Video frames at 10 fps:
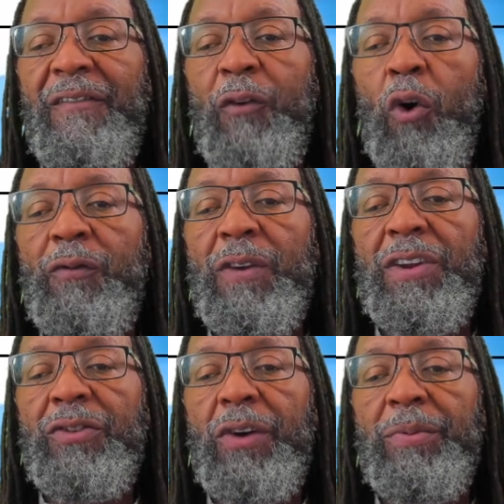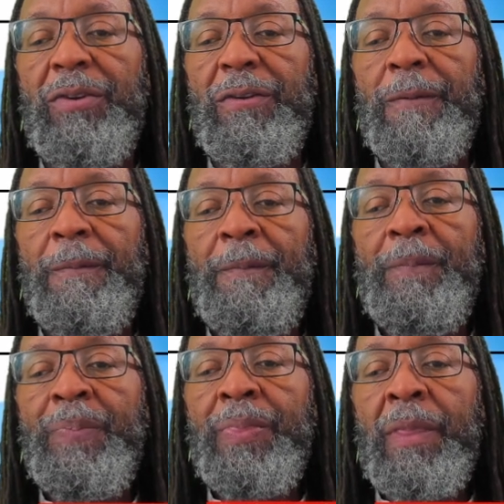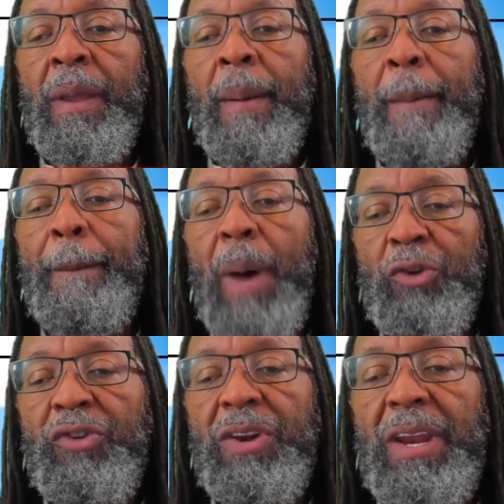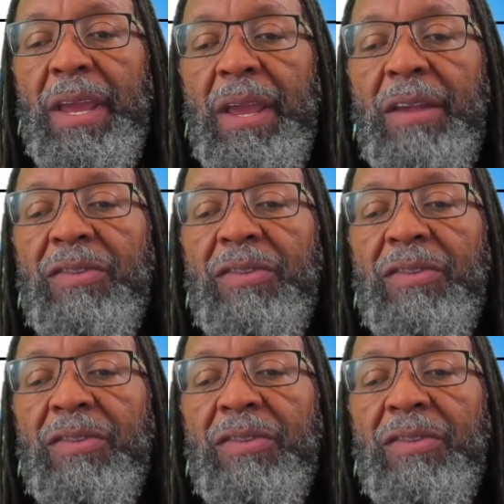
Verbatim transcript: forth in the scriptures? Motion needs.